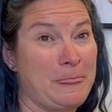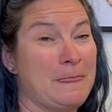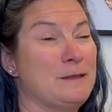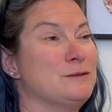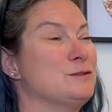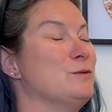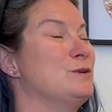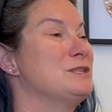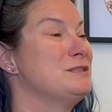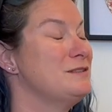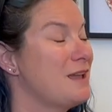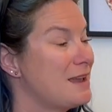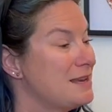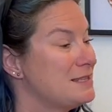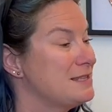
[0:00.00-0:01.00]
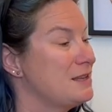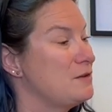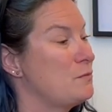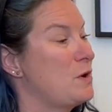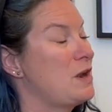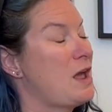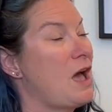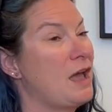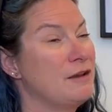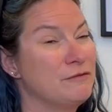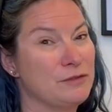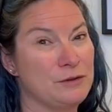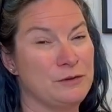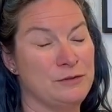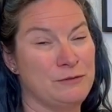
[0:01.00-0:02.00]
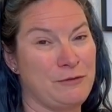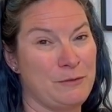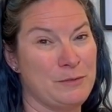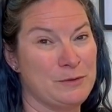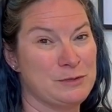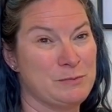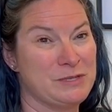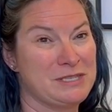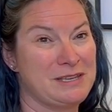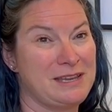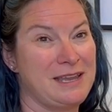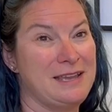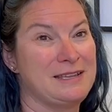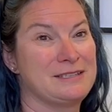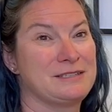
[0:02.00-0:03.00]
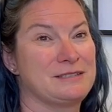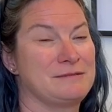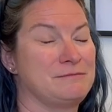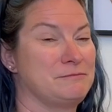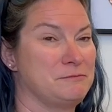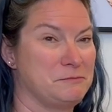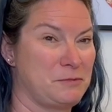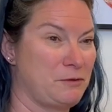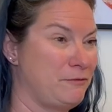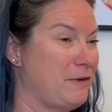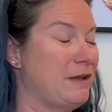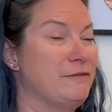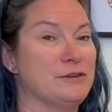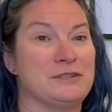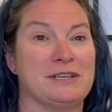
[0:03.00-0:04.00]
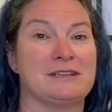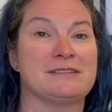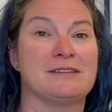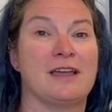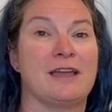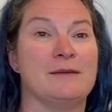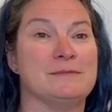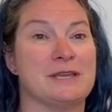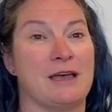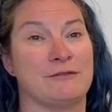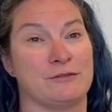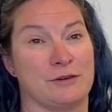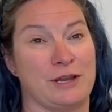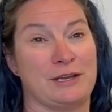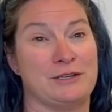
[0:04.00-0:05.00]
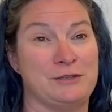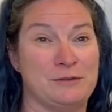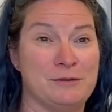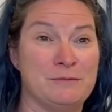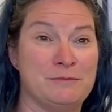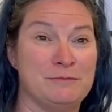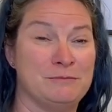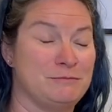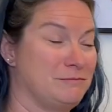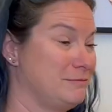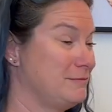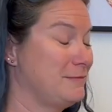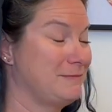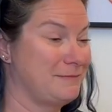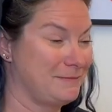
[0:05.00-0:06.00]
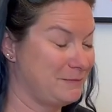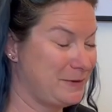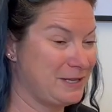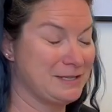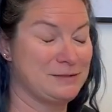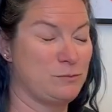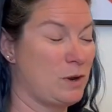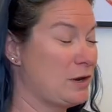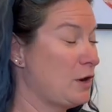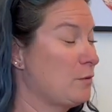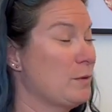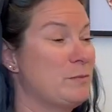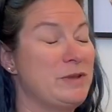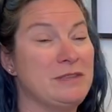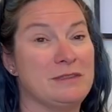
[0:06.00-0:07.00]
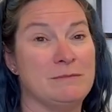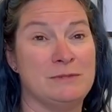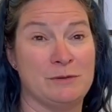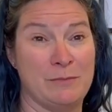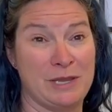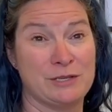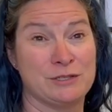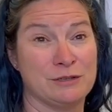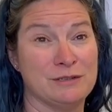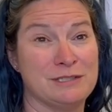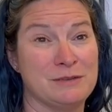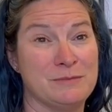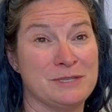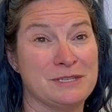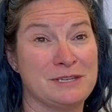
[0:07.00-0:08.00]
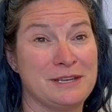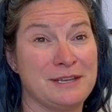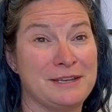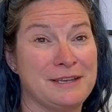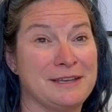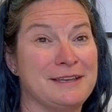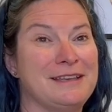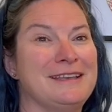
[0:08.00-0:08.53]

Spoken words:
So it's nice that when I've learned from those mistakes 5 or 6 times after I do them, because why not repeat them to make sure it's a mistake,